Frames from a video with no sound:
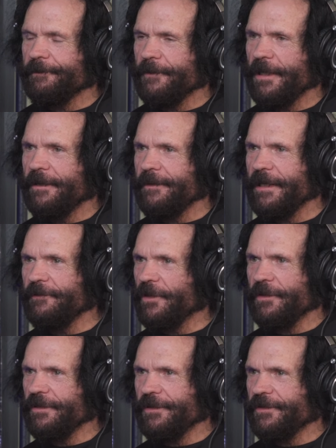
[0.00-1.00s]
Yeah. I have
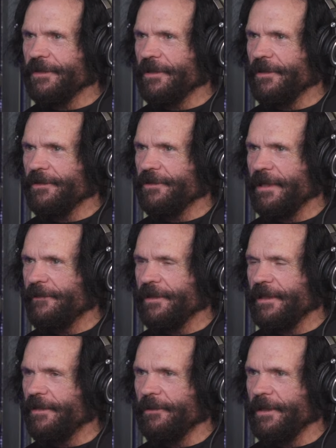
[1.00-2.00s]
no interest in going
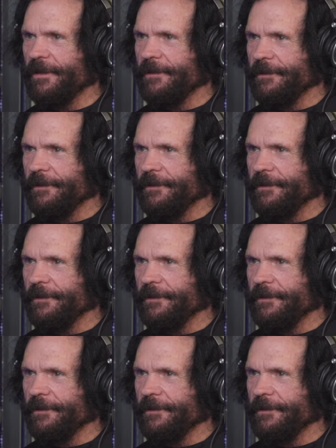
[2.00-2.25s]
traveling anywhere.